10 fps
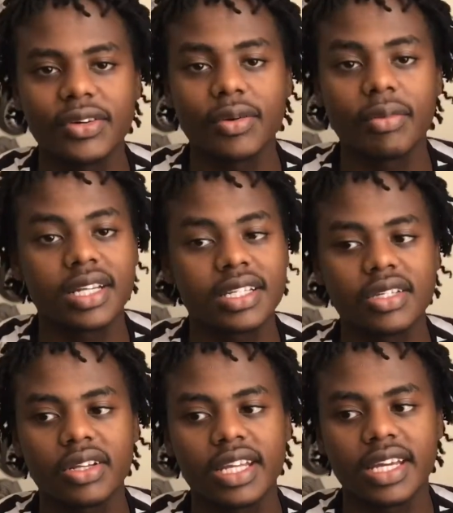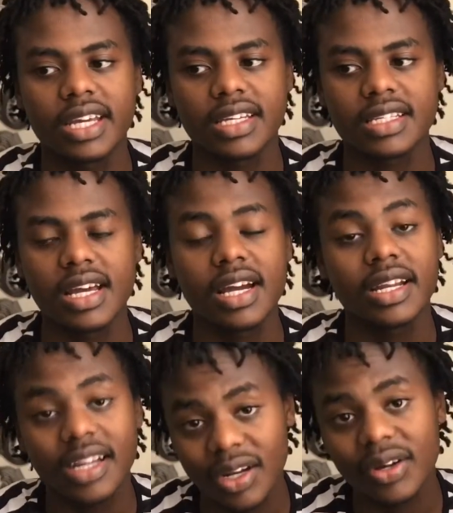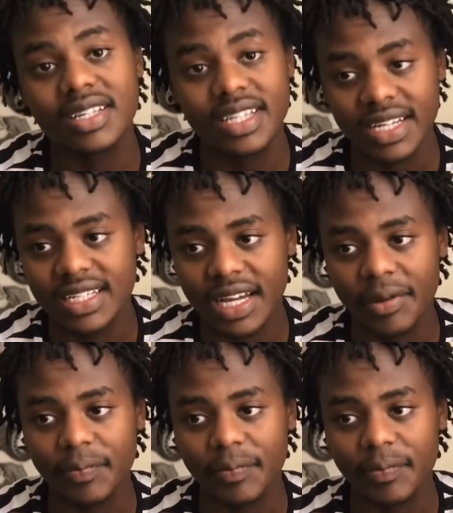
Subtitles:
but it's not the case. Dreadlocks take time.